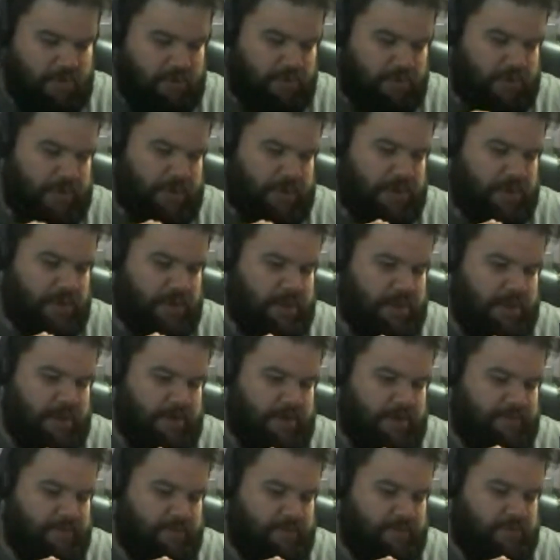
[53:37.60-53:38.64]
they don't
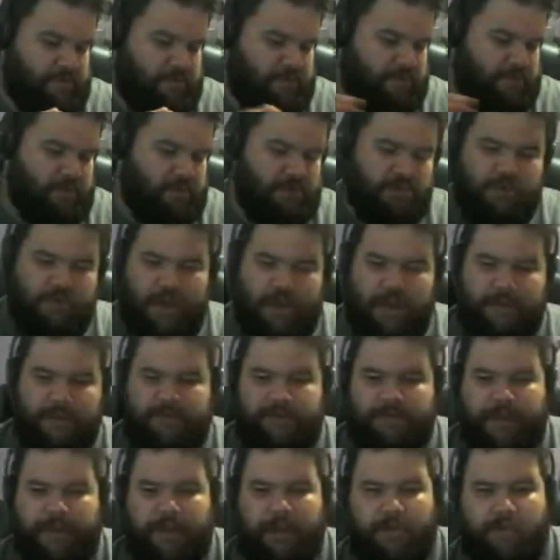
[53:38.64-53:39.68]
give two
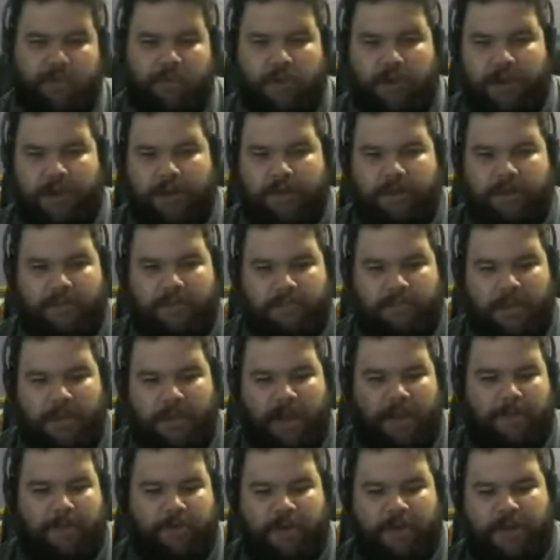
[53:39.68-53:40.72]
craps about what
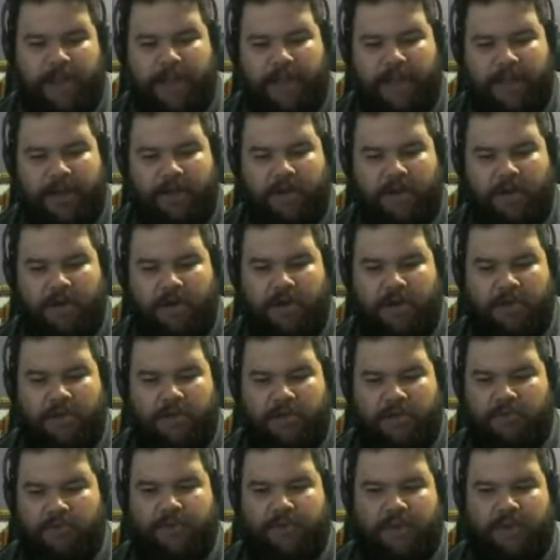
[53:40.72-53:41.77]
mom or dad are
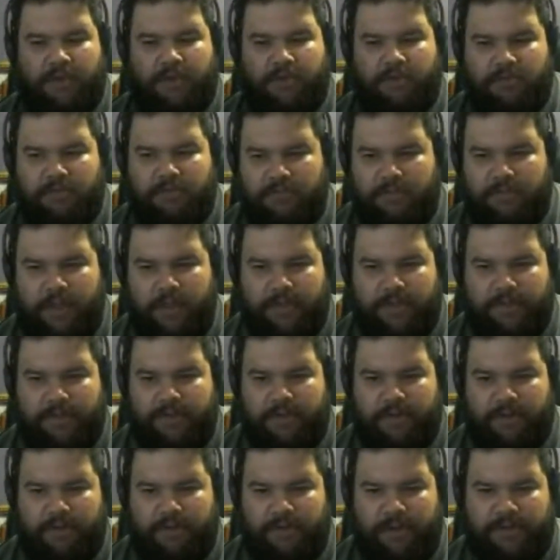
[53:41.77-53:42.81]
using
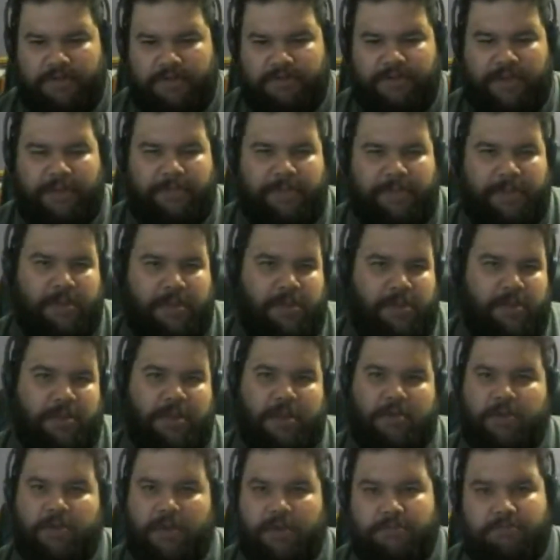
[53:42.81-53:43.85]
as vaping
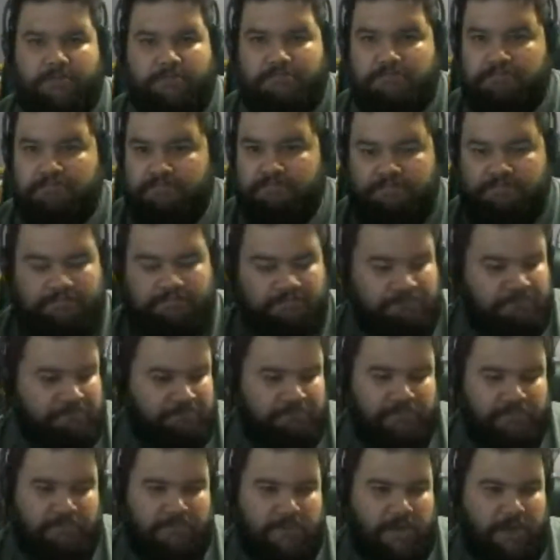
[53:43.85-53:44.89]
e-liquid,
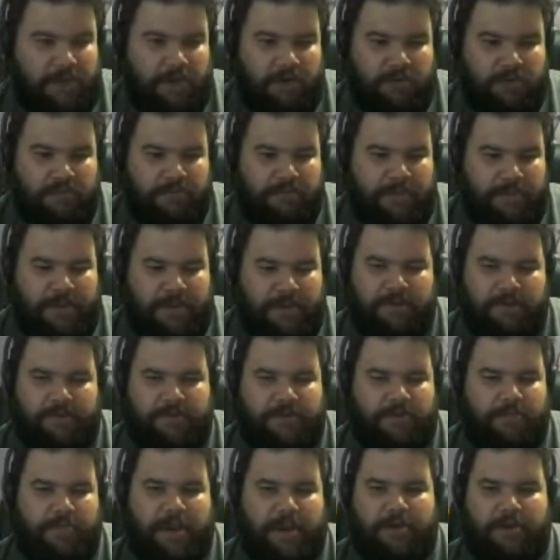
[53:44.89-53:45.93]

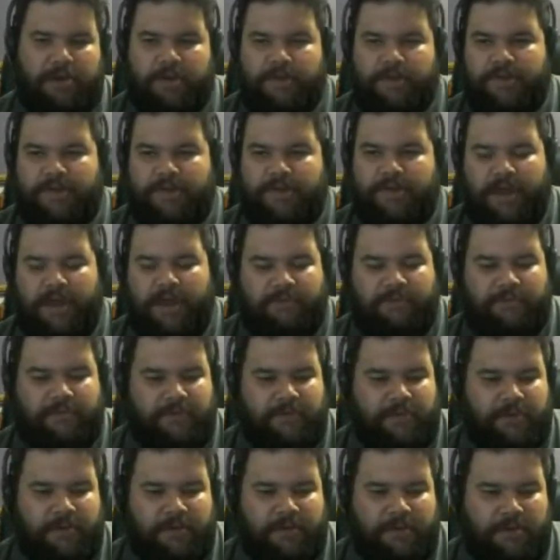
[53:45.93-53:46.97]
because their parents
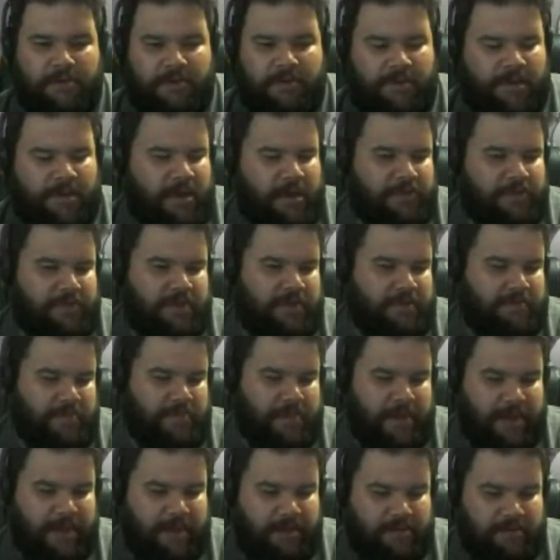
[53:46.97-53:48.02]
have taught
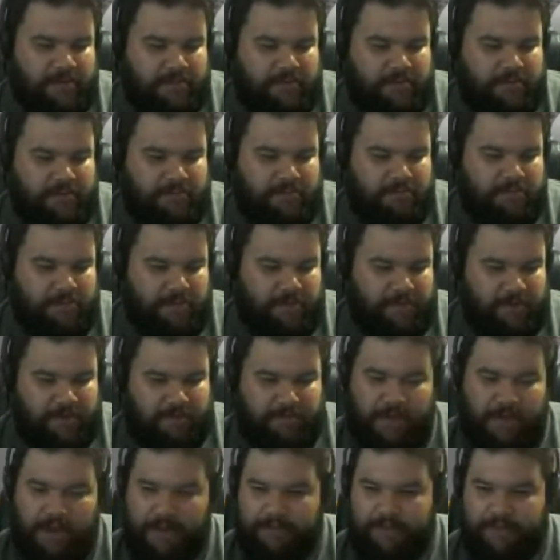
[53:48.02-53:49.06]
them that this
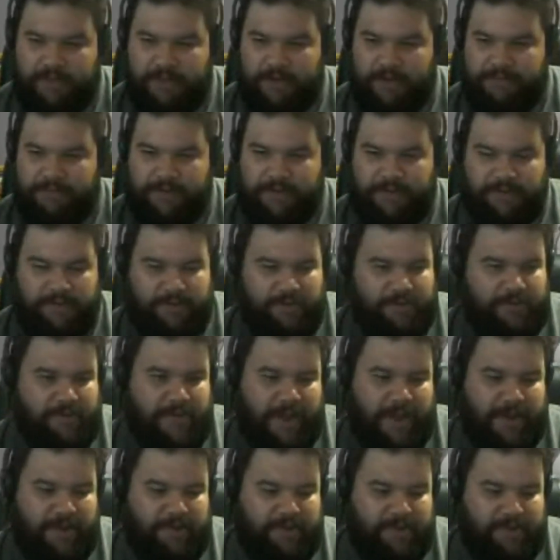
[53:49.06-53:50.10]
is mom's stuff, this is
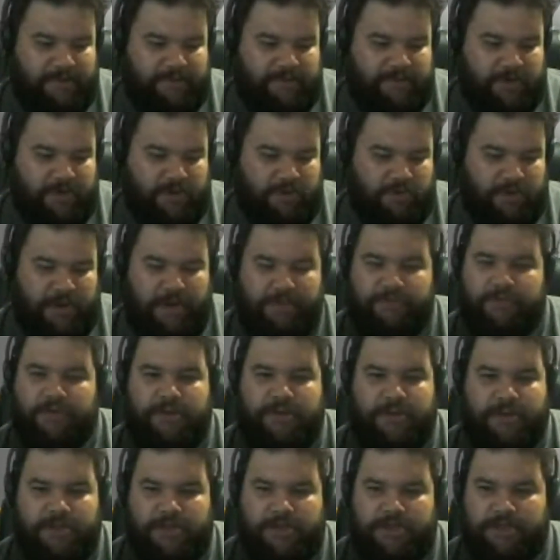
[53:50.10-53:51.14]
dad's stuff, you don't
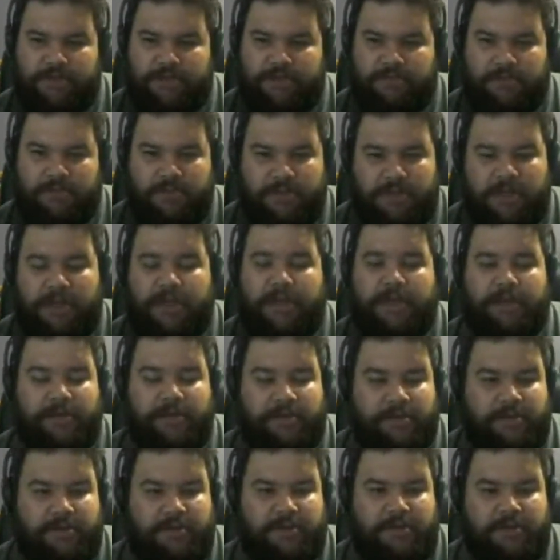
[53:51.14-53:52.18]
ever touch it,
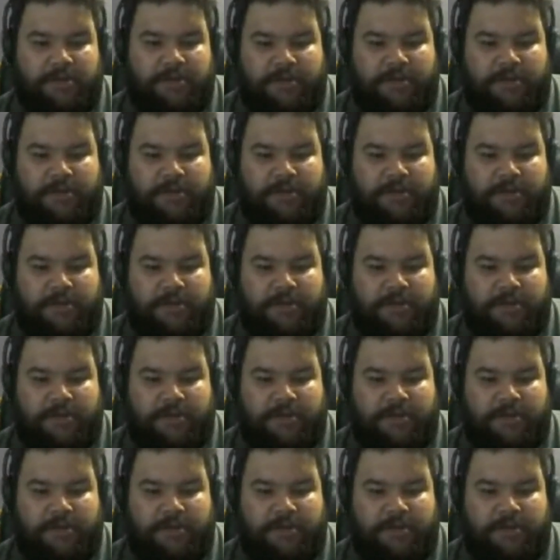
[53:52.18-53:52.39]
done.